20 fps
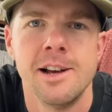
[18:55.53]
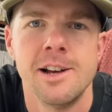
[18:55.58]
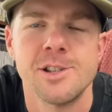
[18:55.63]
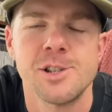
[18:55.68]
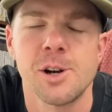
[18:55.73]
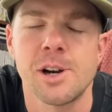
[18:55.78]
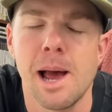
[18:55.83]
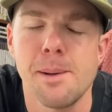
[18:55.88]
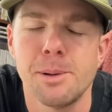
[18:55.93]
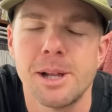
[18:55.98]

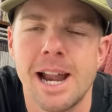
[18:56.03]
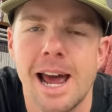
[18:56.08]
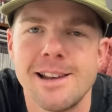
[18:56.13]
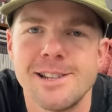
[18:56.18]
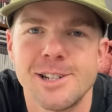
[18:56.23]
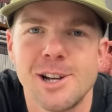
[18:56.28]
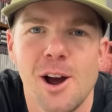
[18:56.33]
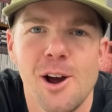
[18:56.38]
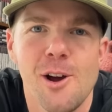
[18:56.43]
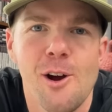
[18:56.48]
So a couple of
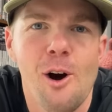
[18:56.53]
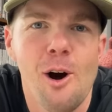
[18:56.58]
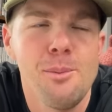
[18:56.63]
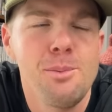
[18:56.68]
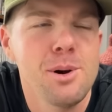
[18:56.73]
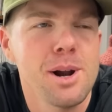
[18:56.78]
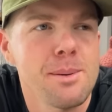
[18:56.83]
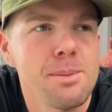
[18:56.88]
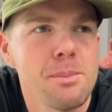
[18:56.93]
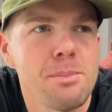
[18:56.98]
days ago, I
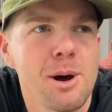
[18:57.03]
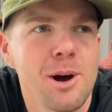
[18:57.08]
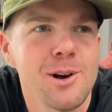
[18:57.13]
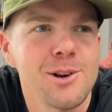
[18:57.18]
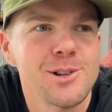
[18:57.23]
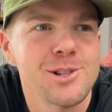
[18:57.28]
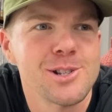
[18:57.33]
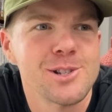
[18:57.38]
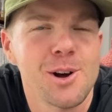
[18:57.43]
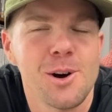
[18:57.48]
put up a
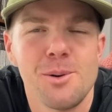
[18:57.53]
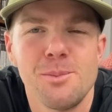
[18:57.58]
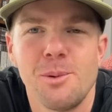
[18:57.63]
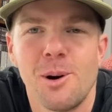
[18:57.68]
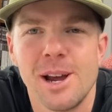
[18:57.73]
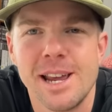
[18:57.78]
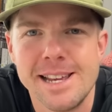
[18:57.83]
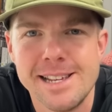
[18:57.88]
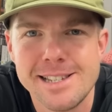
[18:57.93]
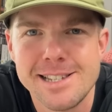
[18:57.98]
post on
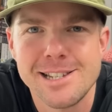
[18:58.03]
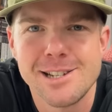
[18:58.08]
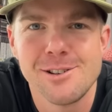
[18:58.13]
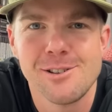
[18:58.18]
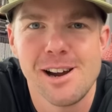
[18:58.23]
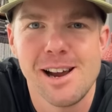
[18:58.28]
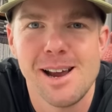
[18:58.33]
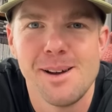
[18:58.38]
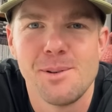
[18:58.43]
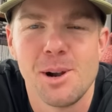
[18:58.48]
my
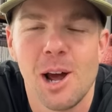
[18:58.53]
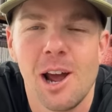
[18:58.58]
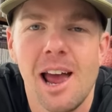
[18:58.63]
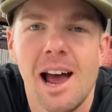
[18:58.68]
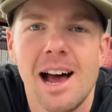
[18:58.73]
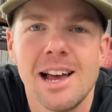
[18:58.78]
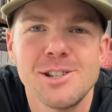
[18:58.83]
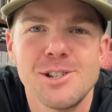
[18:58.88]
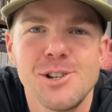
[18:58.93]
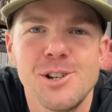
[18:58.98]
Instagram and I
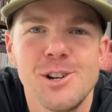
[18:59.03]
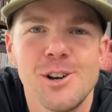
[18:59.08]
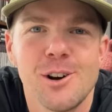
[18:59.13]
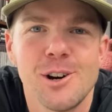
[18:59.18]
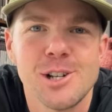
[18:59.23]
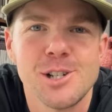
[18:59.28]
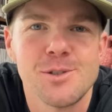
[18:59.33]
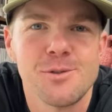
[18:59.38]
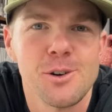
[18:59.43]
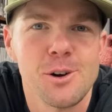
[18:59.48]
asked you
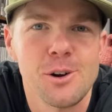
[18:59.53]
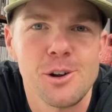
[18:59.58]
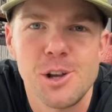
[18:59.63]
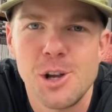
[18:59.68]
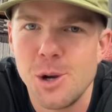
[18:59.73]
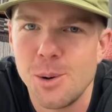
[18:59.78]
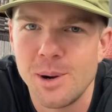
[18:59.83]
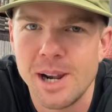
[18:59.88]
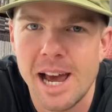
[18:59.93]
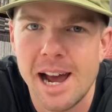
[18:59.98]
guys for a
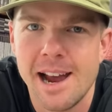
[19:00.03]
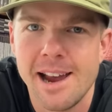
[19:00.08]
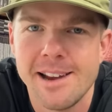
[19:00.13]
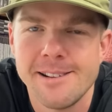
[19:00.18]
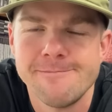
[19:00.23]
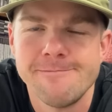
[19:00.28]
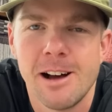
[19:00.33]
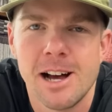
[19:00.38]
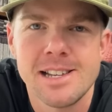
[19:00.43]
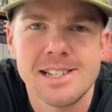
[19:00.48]
Q&A. I
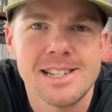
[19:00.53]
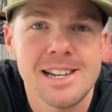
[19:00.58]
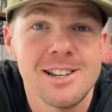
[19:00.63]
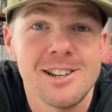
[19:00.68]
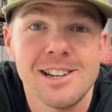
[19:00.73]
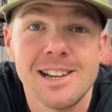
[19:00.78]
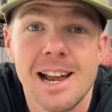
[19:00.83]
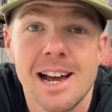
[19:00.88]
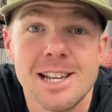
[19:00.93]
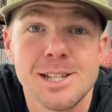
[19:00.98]
said you
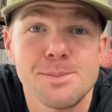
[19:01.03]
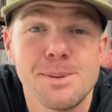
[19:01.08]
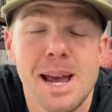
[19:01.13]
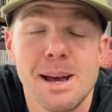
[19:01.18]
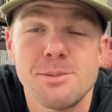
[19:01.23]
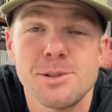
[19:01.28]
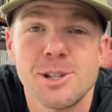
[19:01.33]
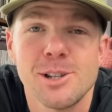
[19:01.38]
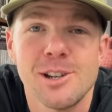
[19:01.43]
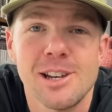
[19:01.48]
could ask me
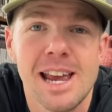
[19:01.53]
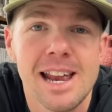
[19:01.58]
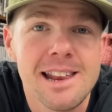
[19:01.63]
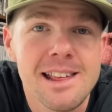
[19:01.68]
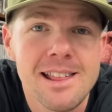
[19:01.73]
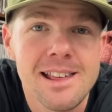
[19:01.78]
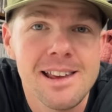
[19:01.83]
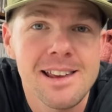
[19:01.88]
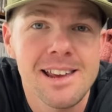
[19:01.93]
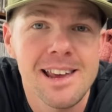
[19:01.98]
absolutely
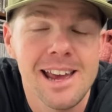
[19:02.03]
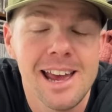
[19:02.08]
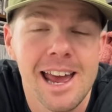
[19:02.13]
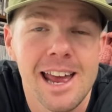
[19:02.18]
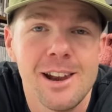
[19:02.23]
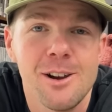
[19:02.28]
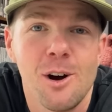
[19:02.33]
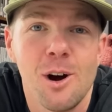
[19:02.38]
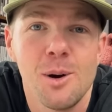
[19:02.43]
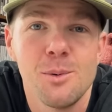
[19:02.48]
anything
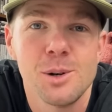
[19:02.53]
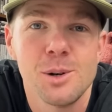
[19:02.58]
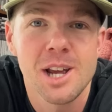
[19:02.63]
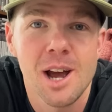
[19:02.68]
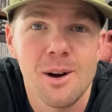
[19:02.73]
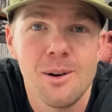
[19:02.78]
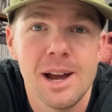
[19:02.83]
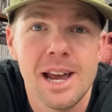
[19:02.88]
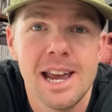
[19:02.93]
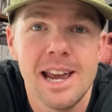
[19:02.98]
and I
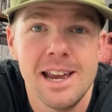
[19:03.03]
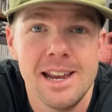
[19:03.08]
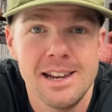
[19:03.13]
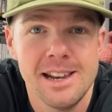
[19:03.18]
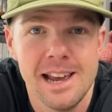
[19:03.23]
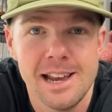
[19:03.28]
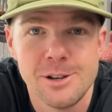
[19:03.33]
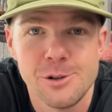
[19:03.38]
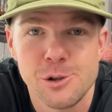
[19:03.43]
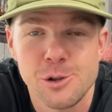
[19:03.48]
go ahead
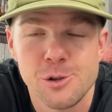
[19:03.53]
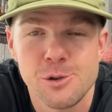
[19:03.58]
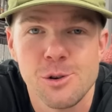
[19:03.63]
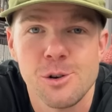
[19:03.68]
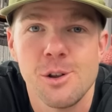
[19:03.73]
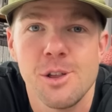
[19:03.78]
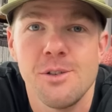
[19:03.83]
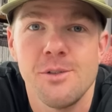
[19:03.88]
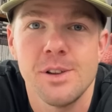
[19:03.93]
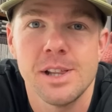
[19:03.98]
and
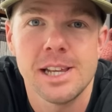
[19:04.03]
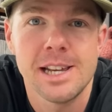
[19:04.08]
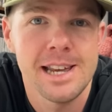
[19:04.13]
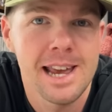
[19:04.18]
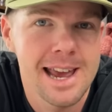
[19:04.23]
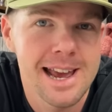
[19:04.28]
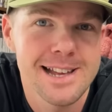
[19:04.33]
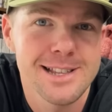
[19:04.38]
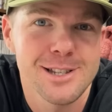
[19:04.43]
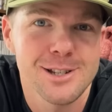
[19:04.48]
truthfully
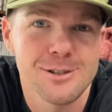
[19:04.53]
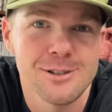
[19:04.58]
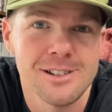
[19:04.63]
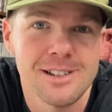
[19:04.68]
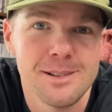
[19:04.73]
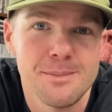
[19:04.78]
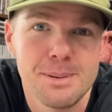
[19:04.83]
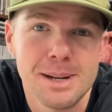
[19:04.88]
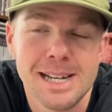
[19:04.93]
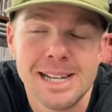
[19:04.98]
answer
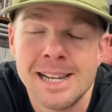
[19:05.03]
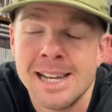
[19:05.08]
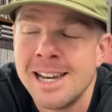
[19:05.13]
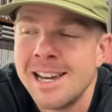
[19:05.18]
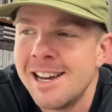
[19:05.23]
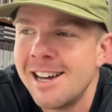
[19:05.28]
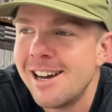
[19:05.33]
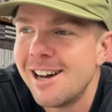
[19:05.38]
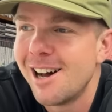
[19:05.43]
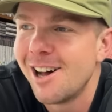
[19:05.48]
it. But
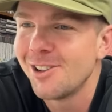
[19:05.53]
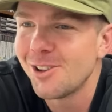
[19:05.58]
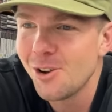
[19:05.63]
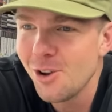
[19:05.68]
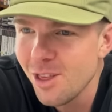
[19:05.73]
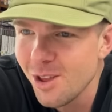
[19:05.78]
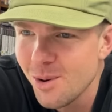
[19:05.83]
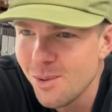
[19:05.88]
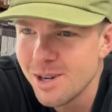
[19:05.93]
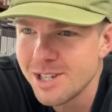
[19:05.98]
a lot
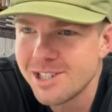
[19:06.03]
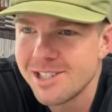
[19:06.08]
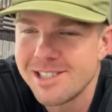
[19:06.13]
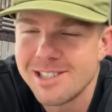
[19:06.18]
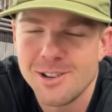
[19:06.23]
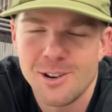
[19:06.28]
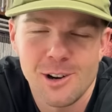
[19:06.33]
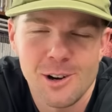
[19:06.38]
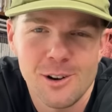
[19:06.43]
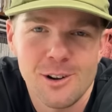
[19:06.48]
of the questions
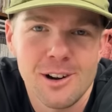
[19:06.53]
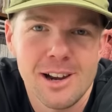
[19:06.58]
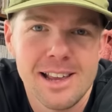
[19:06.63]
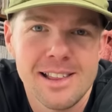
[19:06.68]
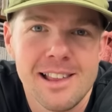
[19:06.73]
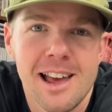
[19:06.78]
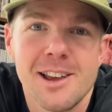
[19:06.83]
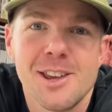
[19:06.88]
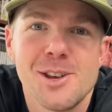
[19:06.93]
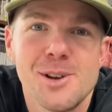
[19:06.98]
that I got
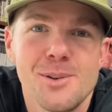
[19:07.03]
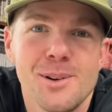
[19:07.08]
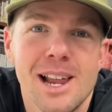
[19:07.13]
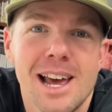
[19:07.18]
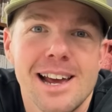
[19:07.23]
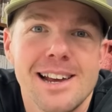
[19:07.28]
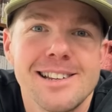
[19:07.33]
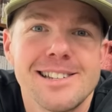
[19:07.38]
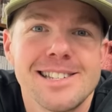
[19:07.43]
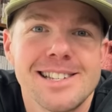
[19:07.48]
in that
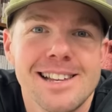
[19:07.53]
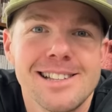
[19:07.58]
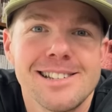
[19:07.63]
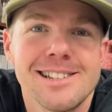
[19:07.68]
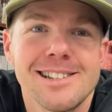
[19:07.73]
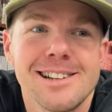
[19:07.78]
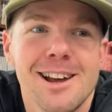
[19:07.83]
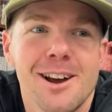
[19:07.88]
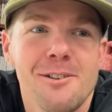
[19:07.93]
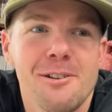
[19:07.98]
Q&A
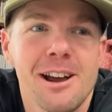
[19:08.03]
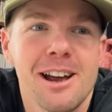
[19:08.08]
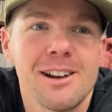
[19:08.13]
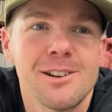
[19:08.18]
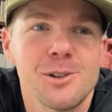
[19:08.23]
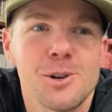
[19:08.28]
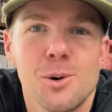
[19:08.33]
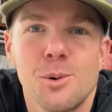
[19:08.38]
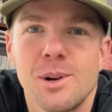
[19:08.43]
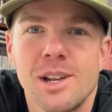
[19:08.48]
centered
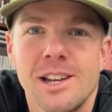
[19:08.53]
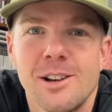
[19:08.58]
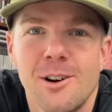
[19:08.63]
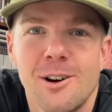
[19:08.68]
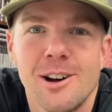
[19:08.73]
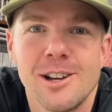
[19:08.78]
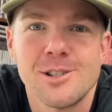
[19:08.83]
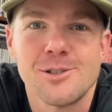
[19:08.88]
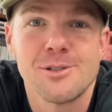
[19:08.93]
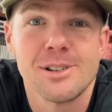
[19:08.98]
around Courtney and
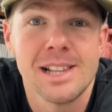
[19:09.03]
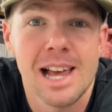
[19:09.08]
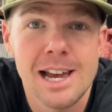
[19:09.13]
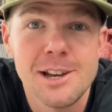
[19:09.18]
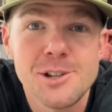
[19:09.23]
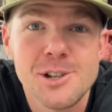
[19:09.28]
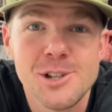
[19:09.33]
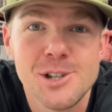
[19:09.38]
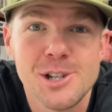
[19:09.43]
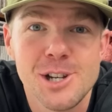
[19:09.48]
I's
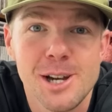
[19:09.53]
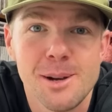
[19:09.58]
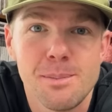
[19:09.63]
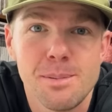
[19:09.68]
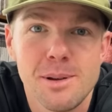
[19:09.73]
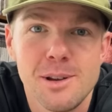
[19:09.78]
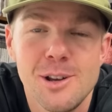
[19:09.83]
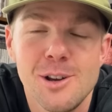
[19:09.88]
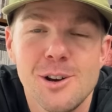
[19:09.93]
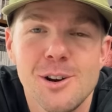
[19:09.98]
relationship.
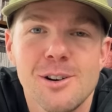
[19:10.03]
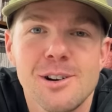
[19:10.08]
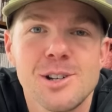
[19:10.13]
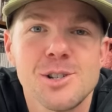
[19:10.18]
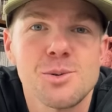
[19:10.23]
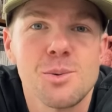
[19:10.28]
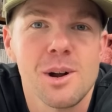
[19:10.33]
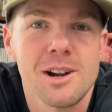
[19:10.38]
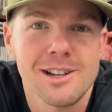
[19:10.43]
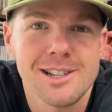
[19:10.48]
You
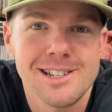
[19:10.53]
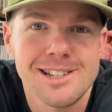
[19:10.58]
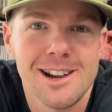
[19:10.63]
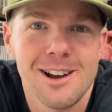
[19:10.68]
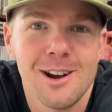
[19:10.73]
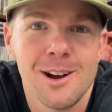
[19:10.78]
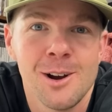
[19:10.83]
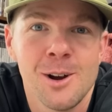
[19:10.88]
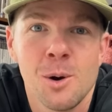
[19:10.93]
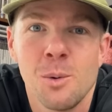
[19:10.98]
guys wanted to
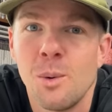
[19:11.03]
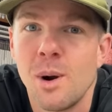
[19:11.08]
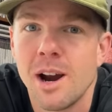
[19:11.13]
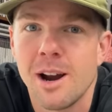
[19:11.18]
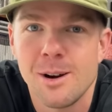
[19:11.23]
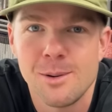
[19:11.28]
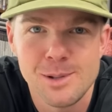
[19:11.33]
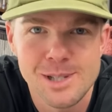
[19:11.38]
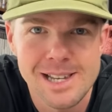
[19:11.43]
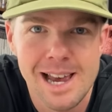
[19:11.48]
know where
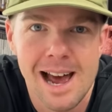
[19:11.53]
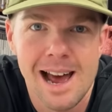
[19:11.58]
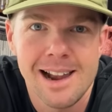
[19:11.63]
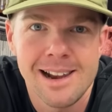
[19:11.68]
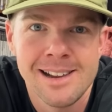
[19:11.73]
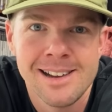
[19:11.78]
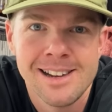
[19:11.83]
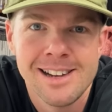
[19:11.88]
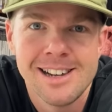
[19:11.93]
it was at.